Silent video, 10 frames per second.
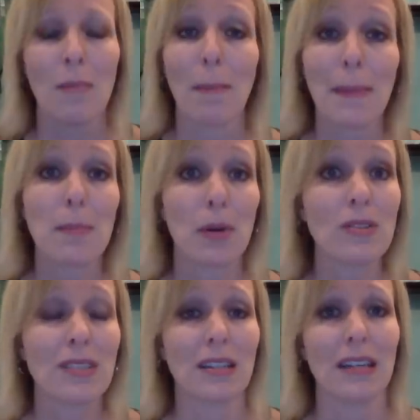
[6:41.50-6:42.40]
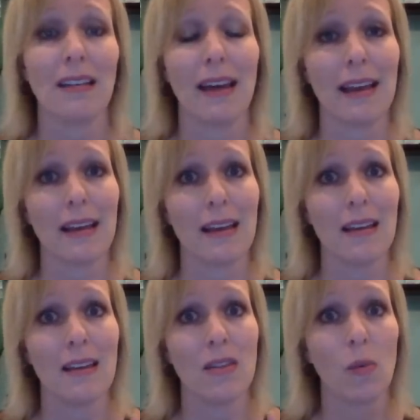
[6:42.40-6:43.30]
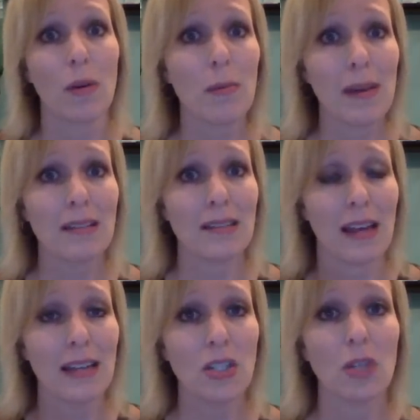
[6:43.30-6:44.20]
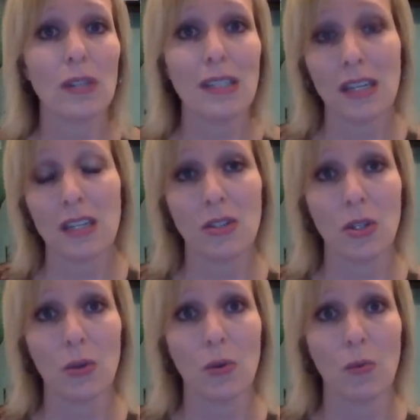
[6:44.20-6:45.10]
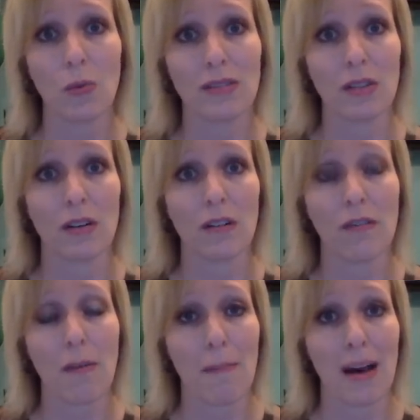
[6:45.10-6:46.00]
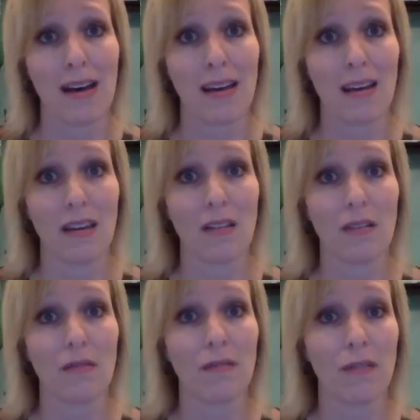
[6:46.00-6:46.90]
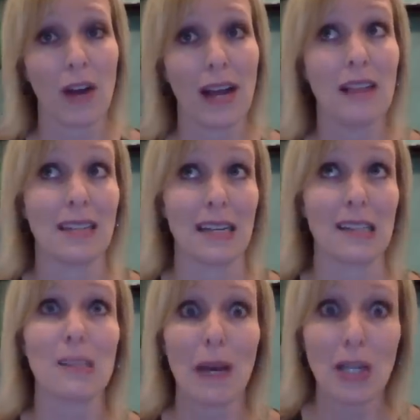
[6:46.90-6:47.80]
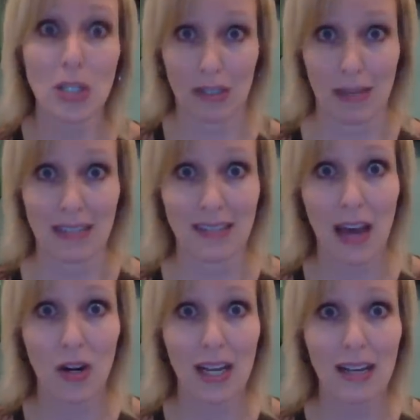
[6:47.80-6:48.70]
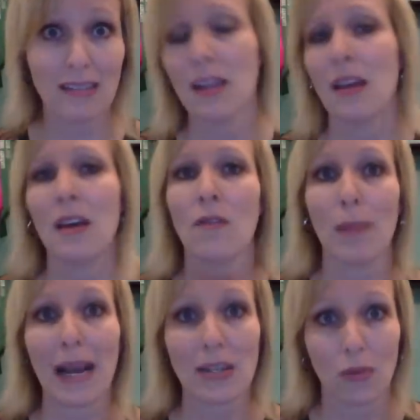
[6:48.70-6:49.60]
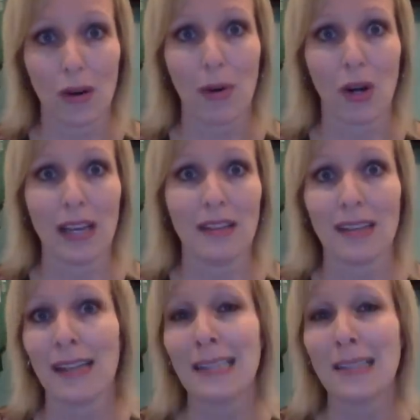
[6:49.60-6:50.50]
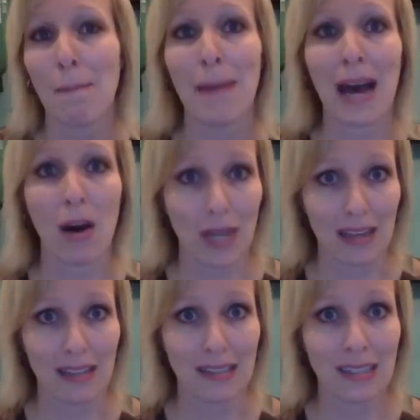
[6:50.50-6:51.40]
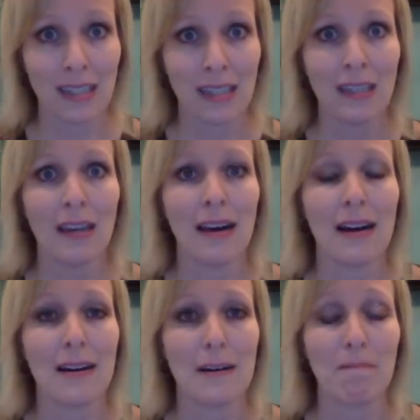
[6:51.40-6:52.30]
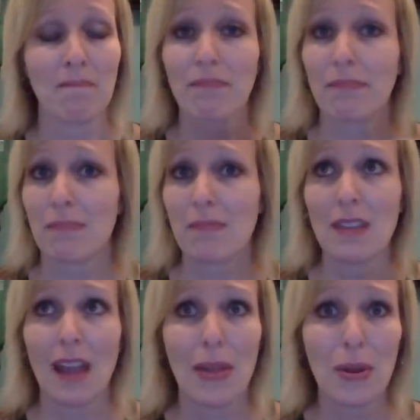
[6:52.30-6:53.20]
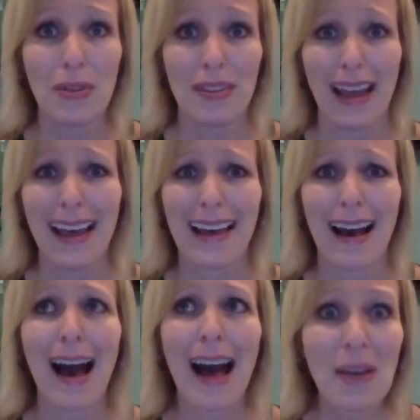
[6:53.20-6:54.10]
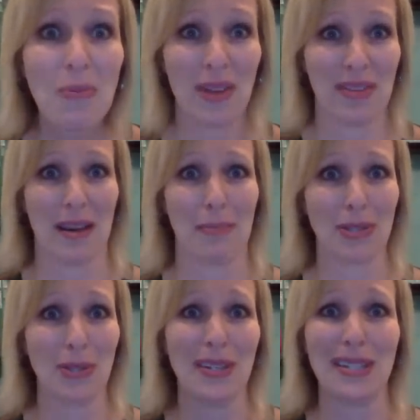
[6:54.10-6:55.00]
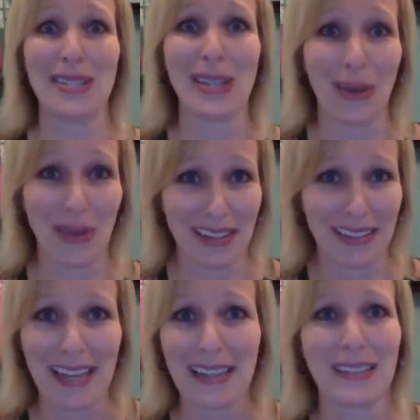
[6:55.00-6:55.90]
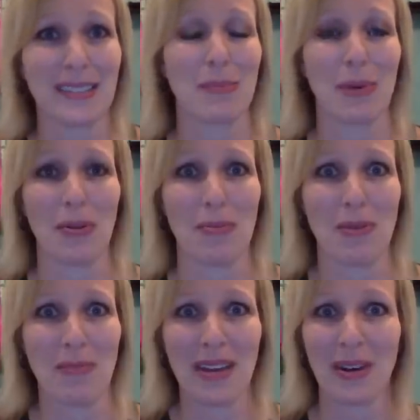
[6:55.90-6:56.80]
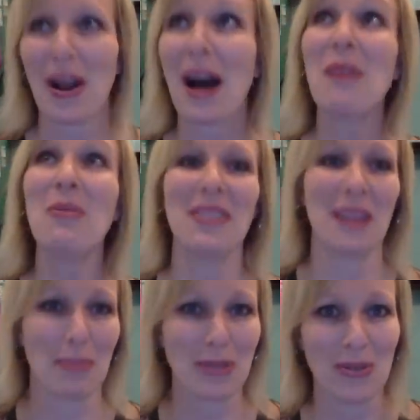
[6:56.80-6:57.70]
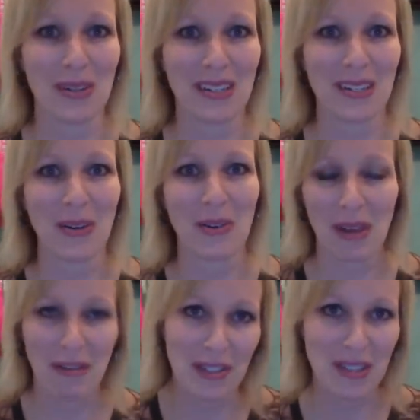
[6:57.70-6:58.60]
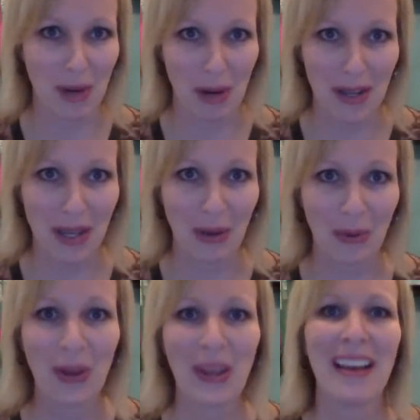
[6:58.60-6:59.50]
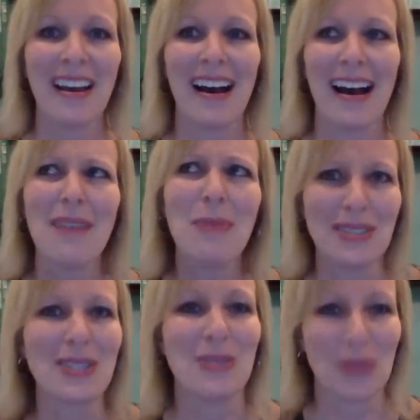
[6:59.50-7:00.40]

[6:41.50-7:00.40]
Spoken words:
But me personally, like in the warmer months, I generally tend to reserve my Fridays and especially my Saturdays for bachelorette parties. And that's about it. Other than that, I want the opportunity to go to the lake on the spur of the moment, or I want the opportunity to go to my friend's barbecue. I want to